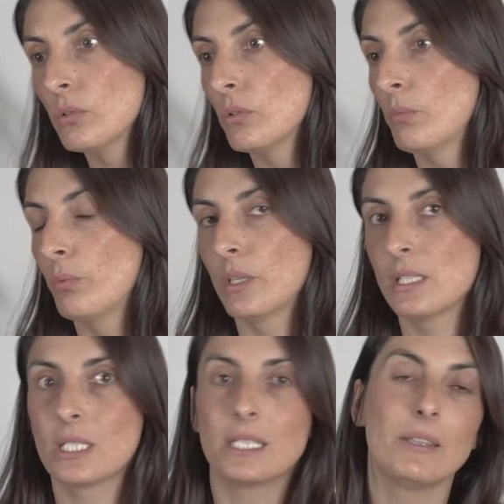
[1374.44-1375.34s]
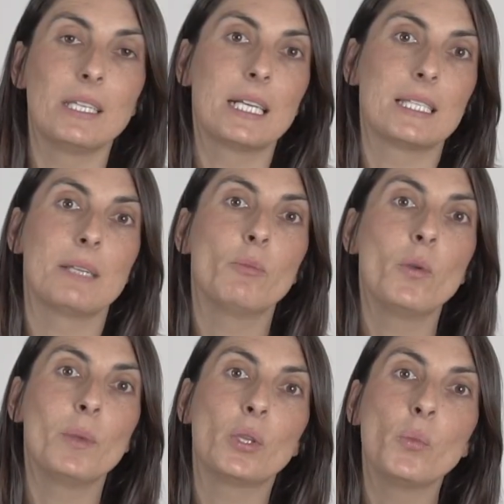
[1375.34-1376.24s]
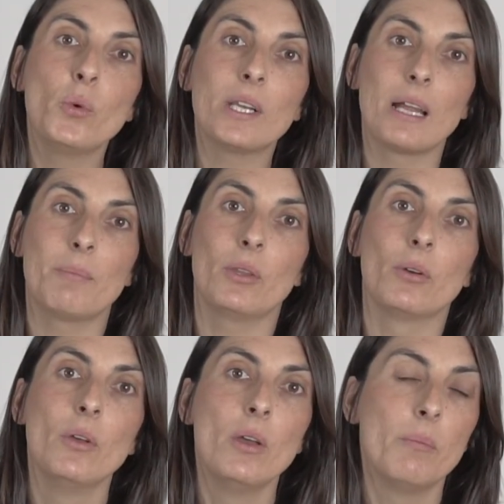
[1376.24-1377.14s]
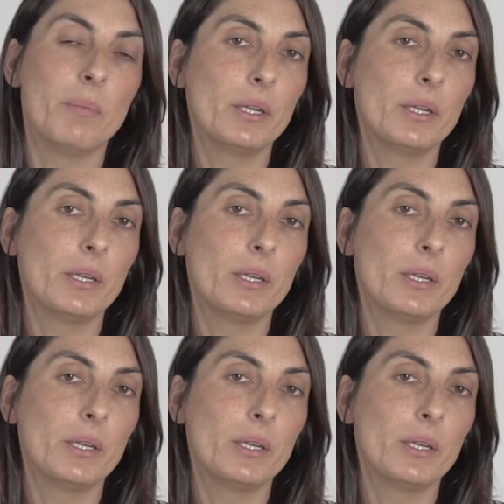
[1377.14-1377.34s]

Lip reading: With 0.5 seconds or